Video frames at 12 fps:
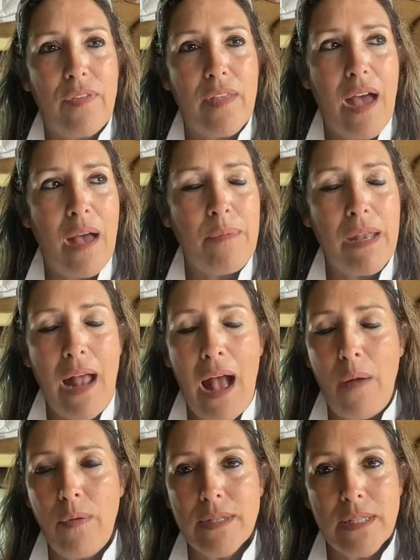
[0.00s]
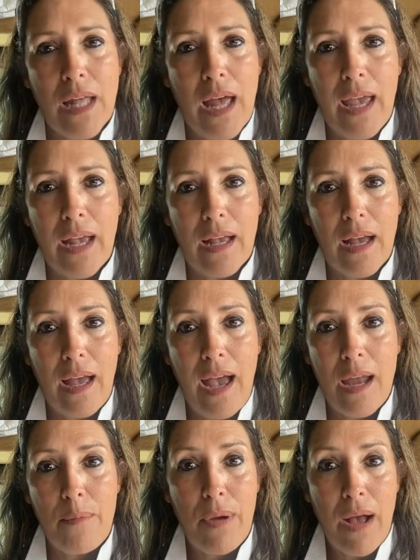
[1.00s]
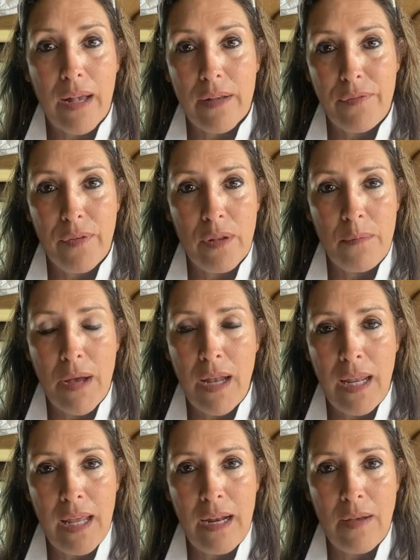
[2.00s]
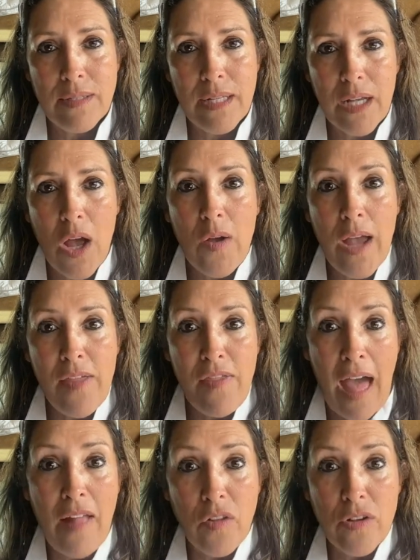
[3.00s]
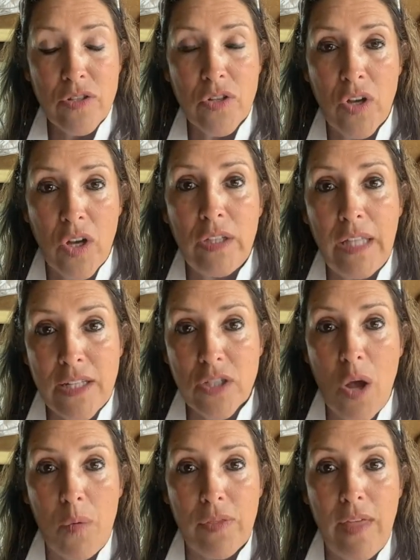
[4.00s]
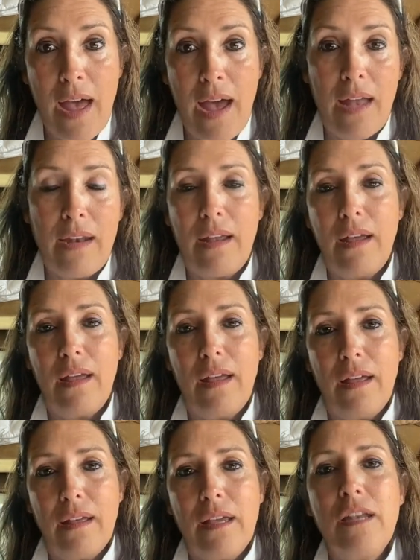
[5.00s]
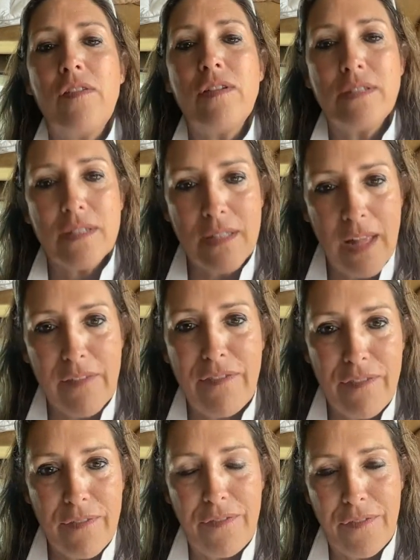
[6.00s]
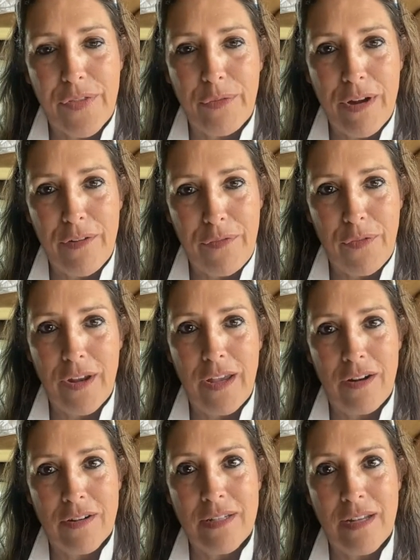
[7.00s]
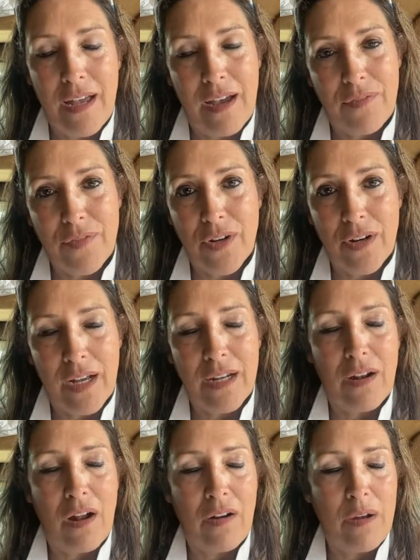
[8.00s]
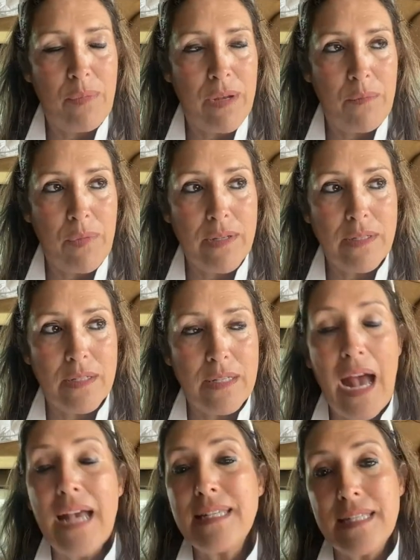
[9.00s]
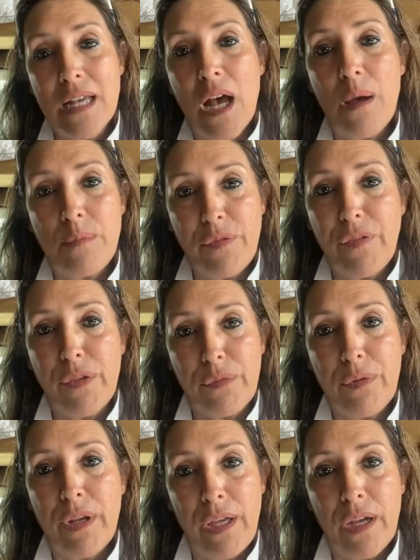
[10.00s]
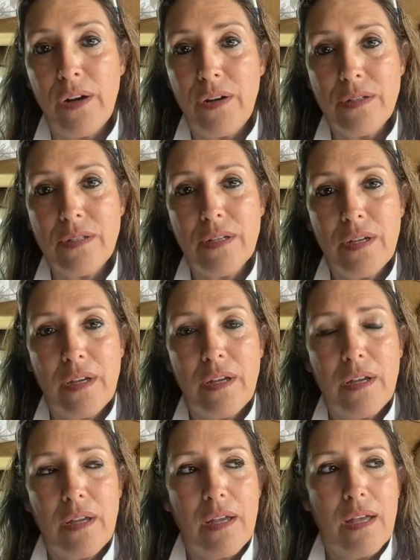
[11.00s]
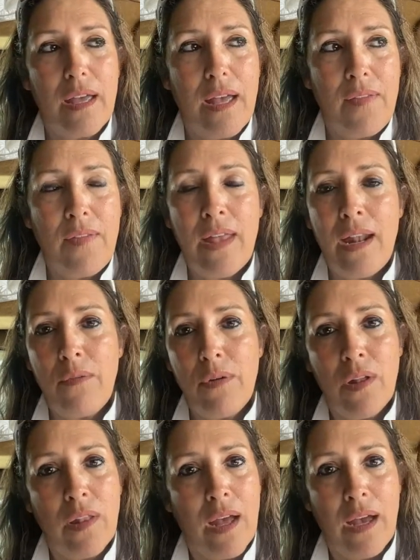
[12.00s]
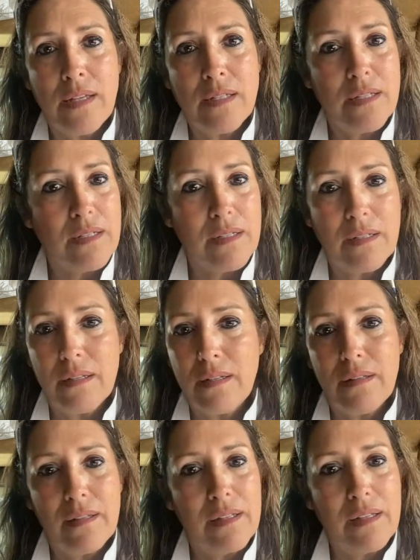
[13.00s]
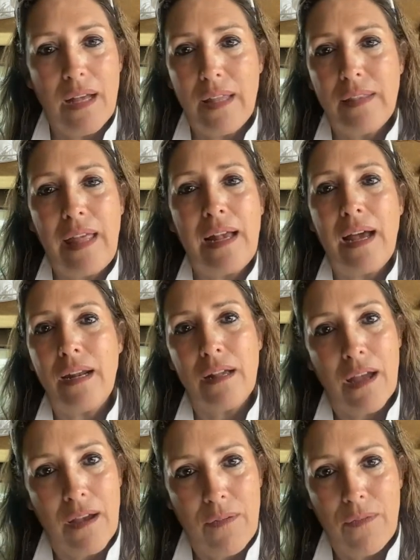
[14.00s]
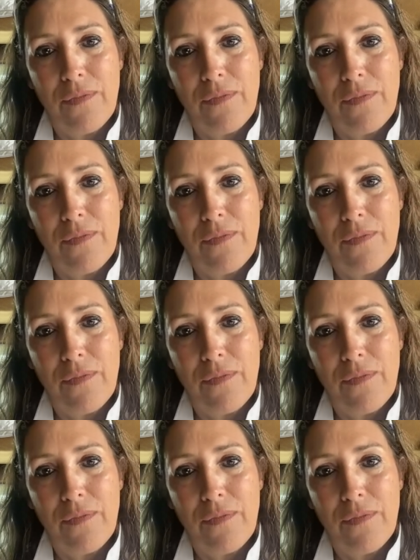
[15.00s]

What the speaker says: I mean, I was like, I had a pocket full of money and I was like, okay, that looks good. Let's go with that. This is like 3 or 4 years after I'd already been in business. I subbed for 3 years. And then I realized they got to go.